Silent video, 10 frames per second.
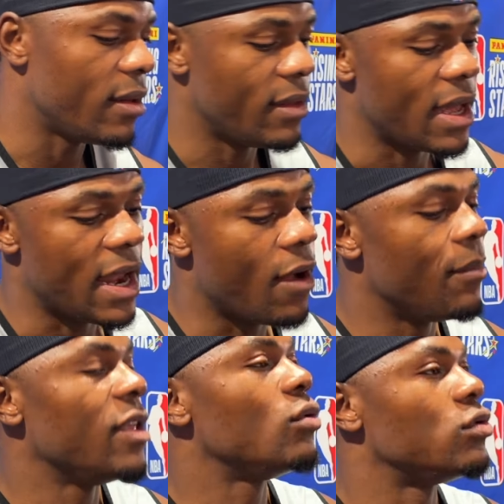They allow
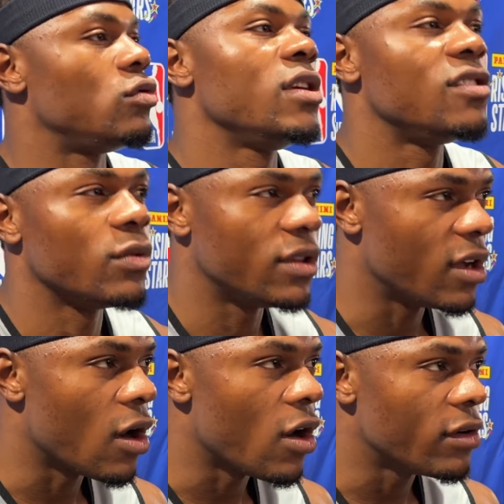me to switch with the
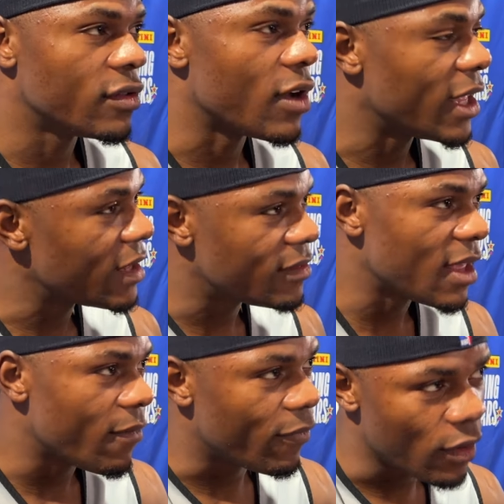guard so I can
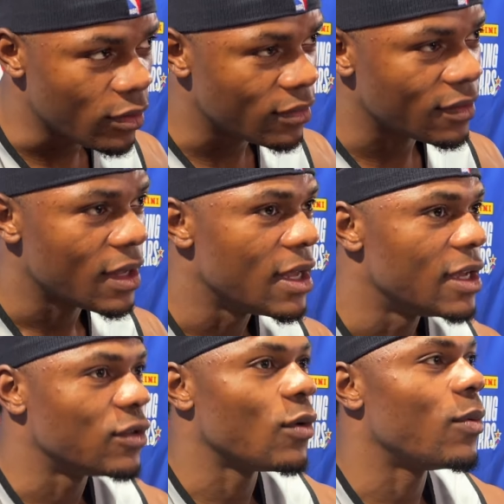stay in front.
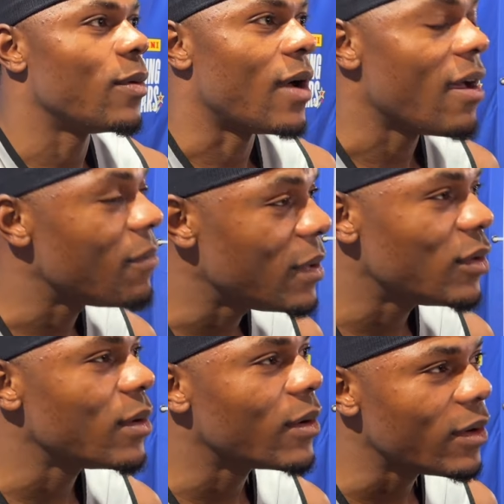So I've been
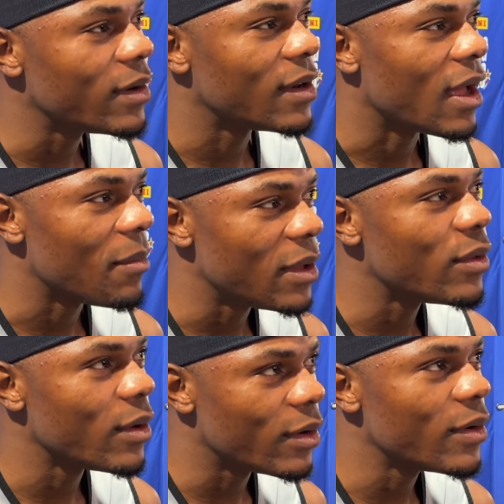doing good.
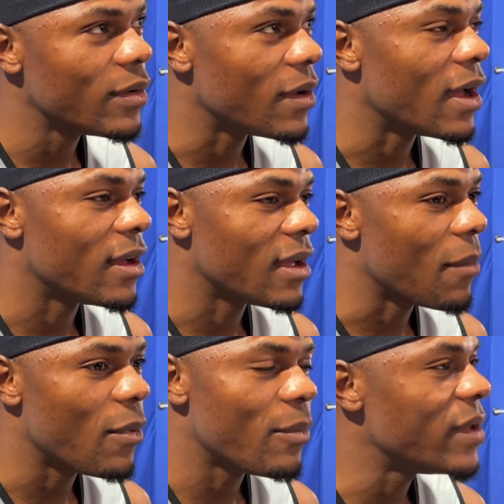A
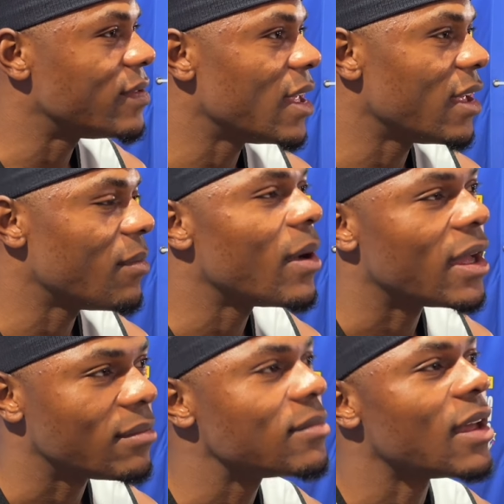couple mistakes,
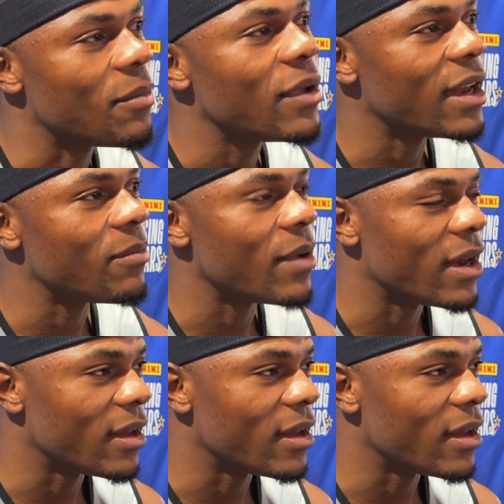but I'm getting better.